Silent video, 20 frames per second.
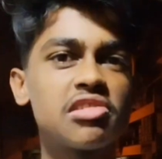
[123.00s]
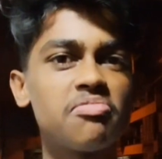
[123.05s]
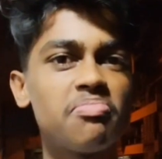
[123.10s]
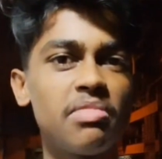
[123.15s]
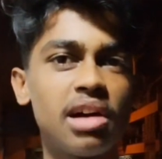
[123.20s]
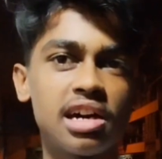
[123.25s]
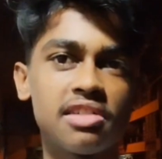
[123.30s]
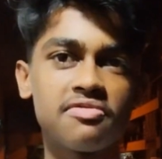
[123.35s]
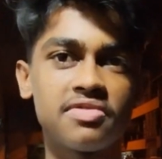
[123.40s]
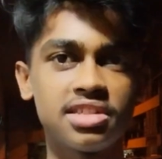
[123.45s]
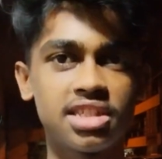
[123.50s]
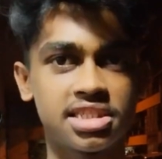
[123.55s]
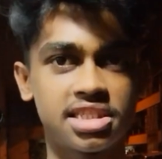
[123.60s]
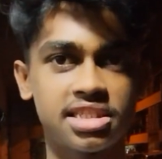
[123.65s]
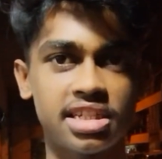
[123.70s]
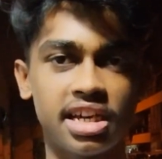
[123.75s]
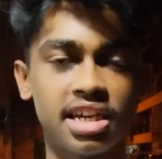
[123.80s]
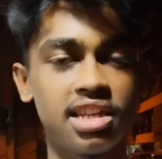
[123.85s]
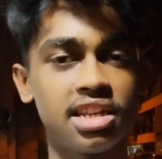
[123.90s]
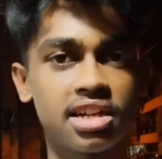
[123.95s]
These are
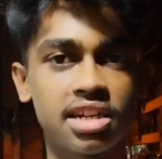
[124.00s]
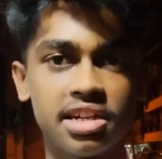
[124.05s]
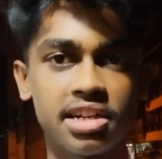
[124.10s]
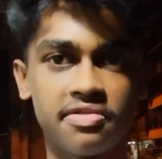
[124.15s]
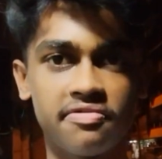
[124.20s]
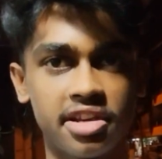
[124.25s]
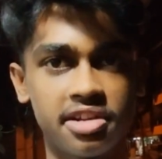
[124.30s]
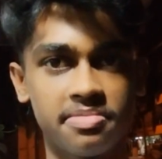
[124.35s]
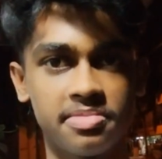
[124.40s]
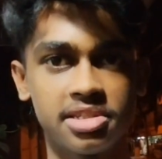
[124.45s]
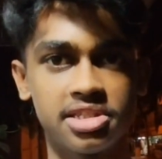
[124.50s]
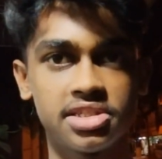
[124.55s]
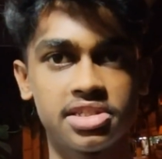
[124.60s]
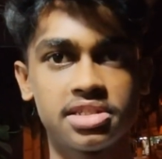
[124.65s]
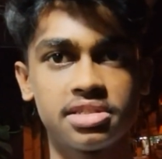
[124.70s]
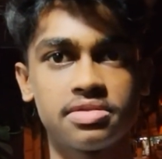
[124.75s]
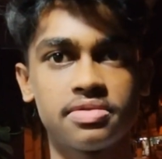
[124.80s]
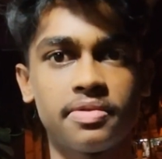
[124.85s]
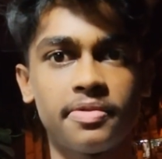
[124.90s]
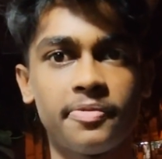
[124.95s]
marvelous. I love it very
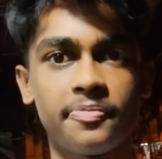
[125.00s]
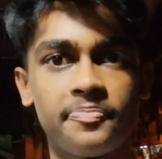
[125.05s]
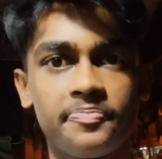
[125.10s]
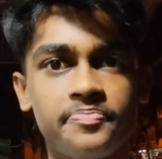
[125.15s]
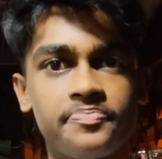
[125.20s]
much. Okay.